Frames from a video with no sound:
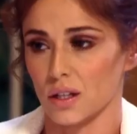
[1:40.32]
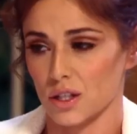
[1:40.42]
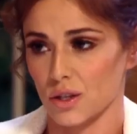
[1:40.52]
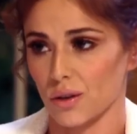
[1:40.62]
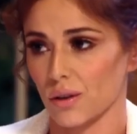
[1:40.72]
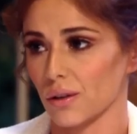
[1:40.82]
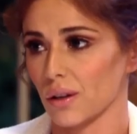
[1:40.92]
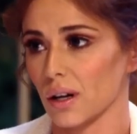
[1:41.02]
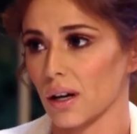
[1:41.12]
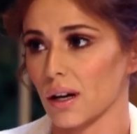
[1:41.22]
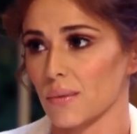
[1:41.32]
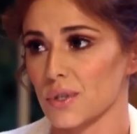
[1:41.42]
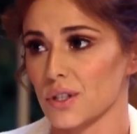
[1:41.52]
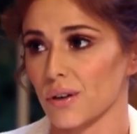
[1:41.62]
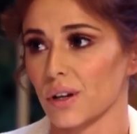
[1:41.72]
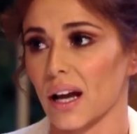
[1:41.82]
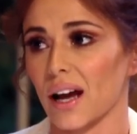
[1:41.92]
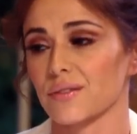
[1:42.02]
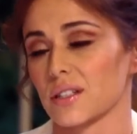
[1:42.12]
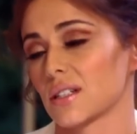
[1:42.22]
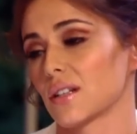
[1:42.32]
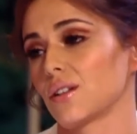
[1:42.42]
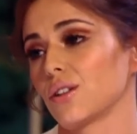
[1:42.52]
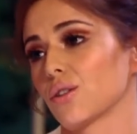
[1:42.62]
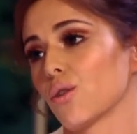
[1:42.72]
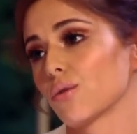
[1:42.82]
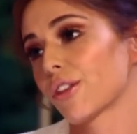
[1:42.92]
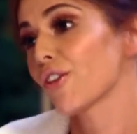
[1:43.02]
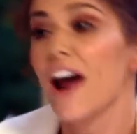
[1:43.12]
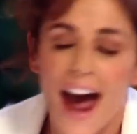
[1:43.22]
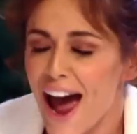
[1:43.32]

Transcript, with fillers: So I'm sorry, I have to tell you, you're going through